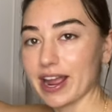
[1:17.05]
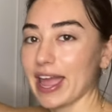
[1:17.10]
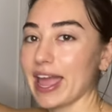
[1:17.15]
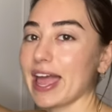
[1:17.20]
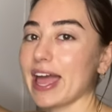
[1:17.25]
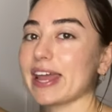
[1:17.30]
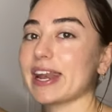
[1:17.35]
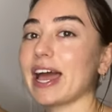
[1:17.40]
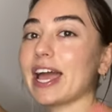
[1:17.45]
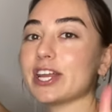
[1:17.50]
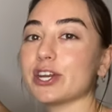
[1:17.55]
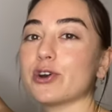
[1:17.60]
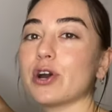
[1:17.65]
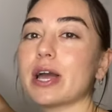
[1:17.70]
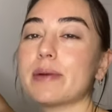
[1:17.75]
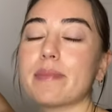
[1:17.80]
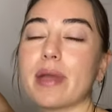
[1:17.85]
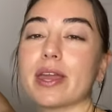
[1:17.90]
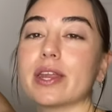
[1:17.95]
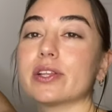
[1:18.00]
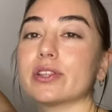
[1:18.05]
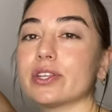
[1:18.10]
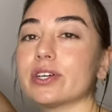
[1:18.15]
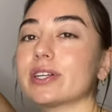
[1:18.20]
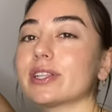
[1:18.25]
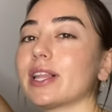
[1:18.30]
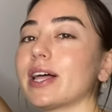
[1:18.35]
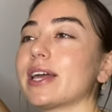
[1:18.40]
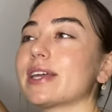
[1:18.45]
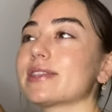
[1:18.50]
And I know I made it look
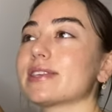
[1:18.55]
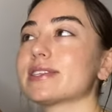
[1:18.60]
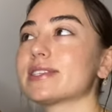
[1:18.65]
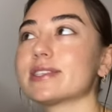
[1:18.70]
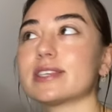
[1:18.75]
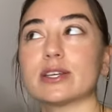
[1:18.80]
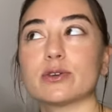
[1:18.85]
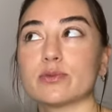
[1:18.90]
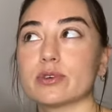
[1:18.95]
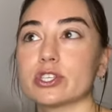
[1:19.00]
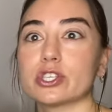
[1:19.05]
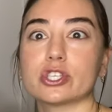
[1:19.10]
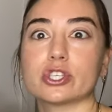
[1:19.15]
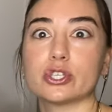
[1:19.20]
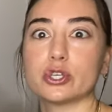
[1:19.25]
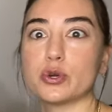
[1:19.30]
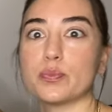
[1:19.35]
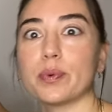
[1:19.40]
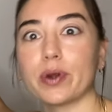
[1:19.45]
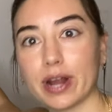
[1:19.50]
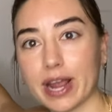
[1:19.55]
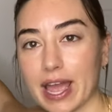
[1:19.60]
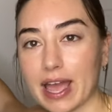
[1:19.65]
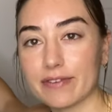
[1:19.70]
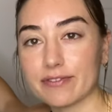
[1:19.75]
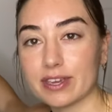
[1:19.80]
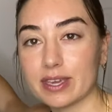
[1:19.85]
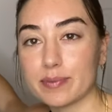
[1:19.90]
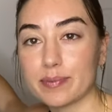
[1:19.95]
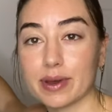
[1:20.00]
like this thing was super
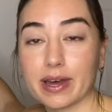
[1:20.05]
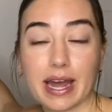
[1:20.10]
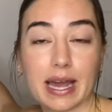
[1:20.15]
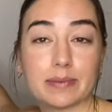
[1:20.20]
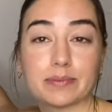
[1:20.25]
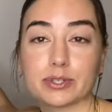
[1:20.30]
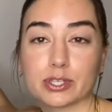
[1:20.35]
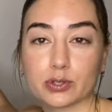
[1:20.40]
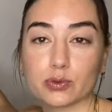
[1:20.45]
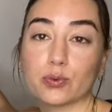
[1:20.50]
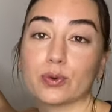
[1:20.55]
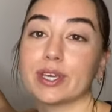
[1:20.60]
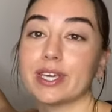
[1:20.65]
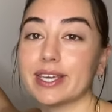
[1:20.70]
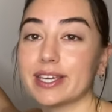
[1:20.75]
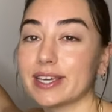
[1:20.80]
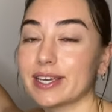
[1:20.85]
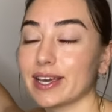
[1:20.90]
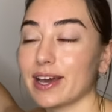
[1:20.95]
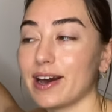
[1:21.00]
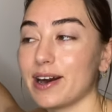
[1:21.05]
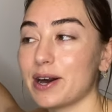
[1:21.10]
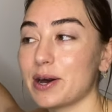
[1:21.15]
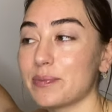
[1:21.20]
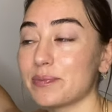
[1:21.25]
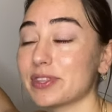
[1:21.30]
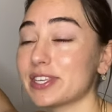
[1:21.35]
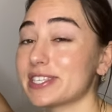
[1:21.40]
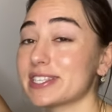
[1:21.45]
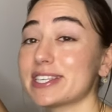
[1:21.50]
heavy, but I'm just weak.
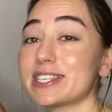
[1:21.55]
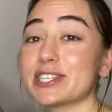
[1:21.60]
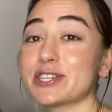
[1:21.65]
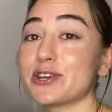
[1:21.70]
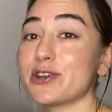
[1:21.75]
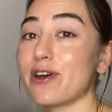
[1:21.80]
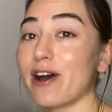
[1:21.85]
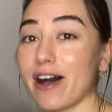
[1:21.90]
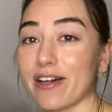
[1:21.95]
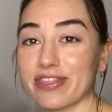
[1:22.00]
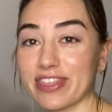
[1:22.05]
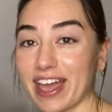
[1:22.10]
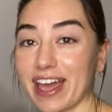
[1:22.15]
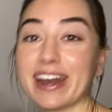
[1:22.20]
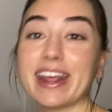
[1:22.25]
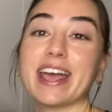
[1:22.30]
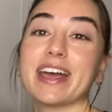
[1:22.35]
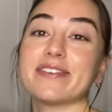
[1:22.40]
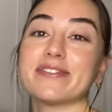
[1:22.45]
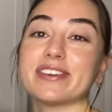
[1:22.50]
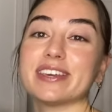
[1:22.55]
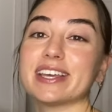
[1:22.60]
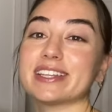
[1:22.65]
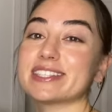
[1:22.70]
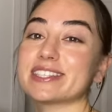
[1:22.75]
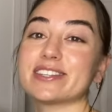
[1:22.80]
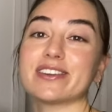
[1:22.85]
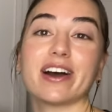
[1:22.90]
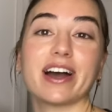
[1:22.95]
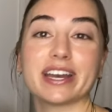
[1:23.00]
This is not that heavy.
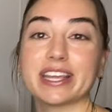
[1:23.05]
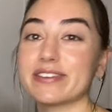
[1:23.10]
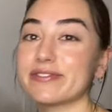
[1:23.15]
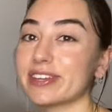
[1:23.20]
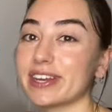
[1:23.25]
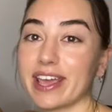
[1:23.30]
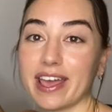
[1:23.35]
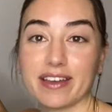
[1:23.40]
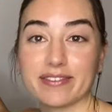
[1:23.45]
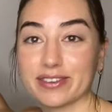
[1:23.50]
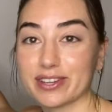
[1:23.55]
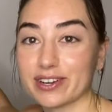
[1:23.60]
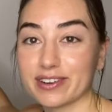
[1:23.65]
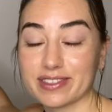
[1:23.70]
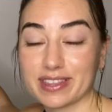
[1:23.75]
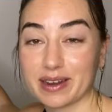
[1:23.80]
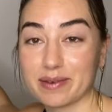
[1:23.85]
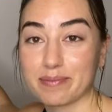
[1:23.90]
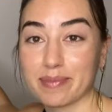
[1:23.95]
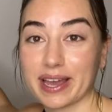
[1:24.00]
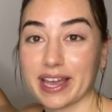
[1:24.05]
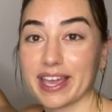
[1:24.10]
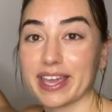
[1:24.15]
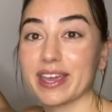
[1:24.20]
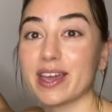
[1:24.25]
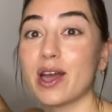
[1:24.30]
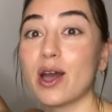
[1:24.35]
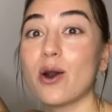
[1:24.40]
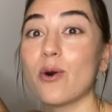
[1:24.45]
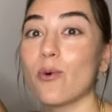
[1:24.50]
It's not even heavier than
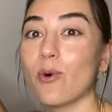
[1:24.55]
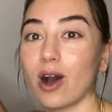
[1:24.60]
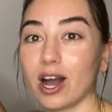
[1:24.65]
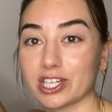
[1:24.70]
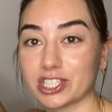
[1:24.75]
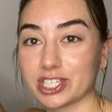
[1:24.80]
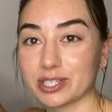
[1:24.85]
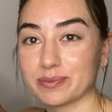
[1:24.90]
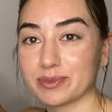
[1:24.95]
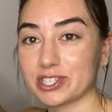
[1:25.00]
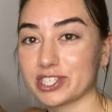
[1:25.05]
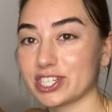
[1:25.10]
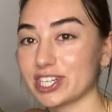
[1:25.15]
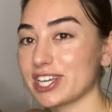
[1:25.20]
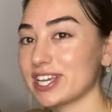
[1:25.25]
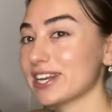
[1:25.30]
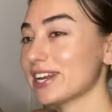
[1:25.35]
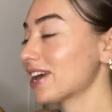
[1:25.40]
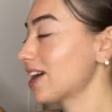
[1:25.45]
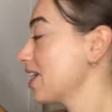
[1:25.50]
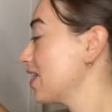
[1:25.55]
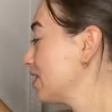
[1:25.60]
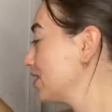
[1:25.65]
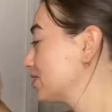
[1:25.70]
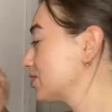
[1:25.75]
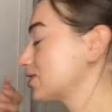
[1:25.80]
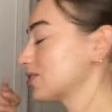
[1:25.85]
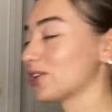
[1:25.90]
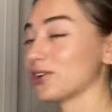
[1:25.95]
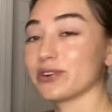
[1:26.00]
my washing machine.
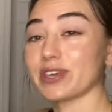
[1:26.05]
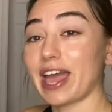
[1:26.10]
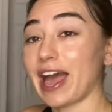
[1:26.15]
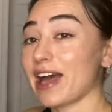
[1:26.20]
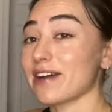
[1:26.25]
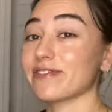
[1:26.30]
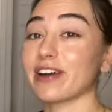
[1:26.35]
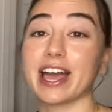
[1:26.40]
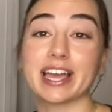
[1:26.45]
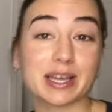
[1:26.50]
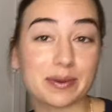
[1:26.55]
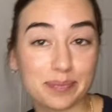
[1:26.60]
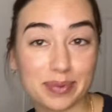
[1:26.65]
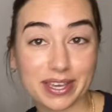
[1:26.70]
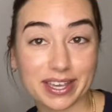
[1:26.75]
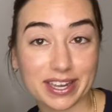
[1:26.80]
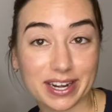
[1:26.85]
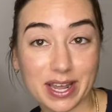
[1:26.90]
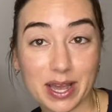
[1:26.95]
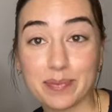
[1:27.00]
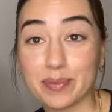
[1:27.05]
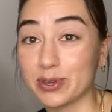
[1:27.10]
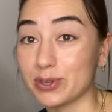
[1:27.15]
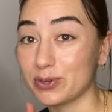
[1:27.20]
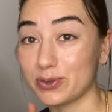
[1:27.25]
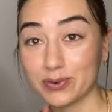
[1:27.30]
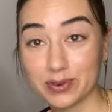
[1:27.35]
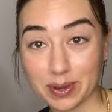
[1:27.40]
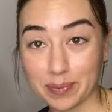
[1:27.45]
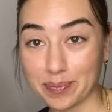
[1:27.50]
So yeah, if I could pick it up,
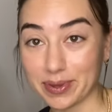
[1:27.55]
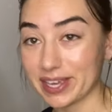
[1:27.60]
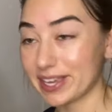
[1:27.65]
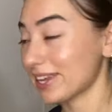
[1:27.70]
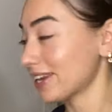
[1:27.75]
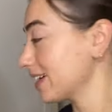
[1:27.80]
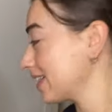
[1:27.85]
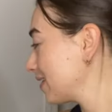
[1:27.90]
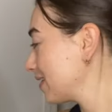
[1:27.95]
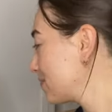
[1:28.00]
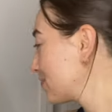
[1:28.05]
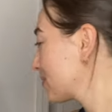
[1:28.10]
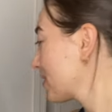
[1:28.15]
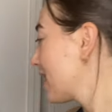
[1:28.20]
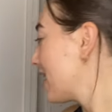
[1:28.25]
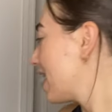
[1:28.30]
you could pick it up.